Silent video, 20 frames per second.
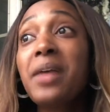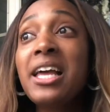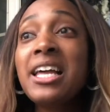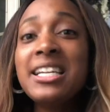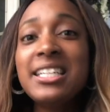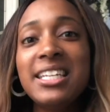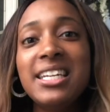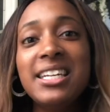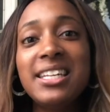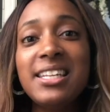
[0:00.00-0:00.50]

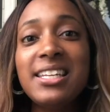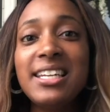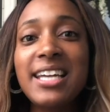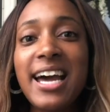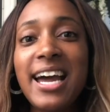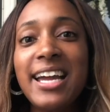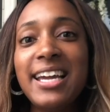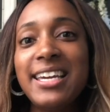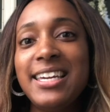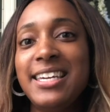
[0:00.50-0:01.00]
At the end of the
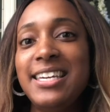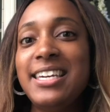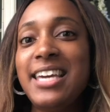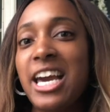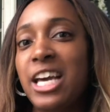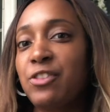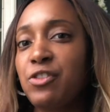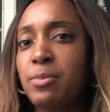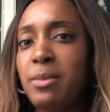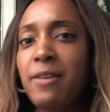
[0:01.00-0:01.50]
night, he
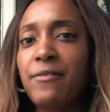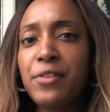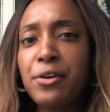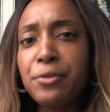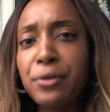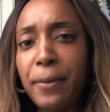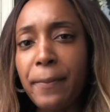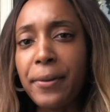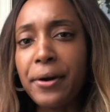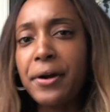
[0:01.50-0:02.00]
asked for my
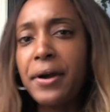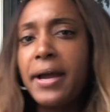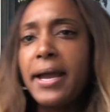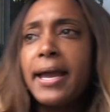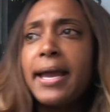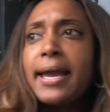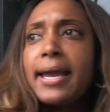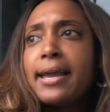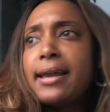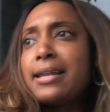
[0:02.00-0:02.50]
phone number.
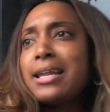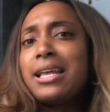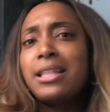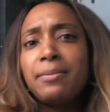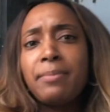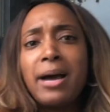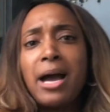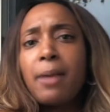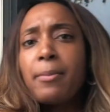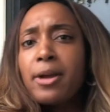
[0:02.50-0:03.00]
And after
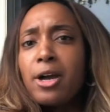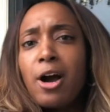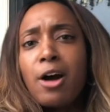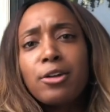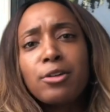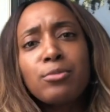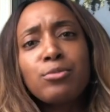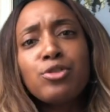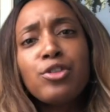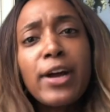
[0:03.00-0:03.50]
buying me all
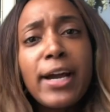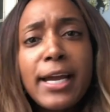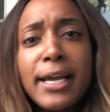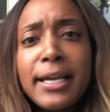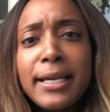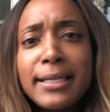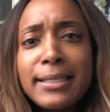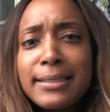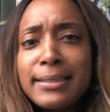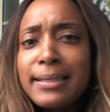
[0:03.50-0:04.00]
them
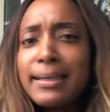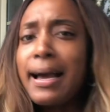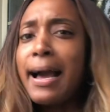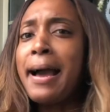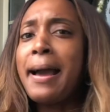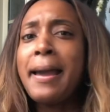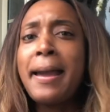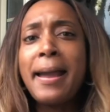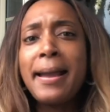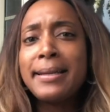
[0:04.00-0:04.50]
drinks,
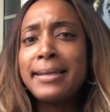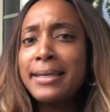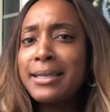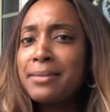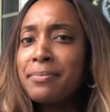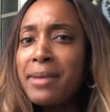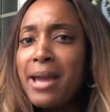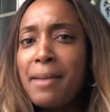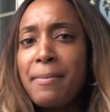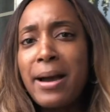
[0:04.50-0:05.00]
I had to get
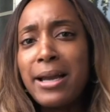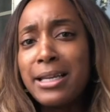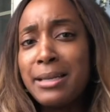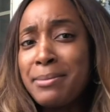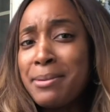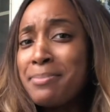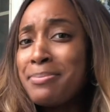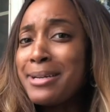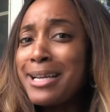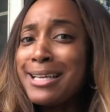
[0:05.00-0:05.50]
a man my
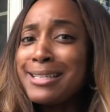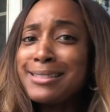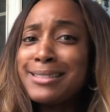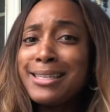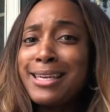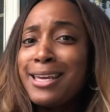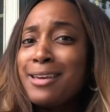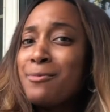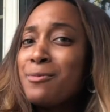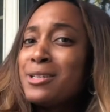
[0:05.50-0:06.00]
number, plus
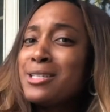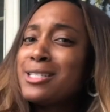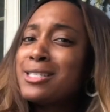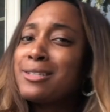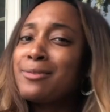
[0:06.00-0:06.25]
he was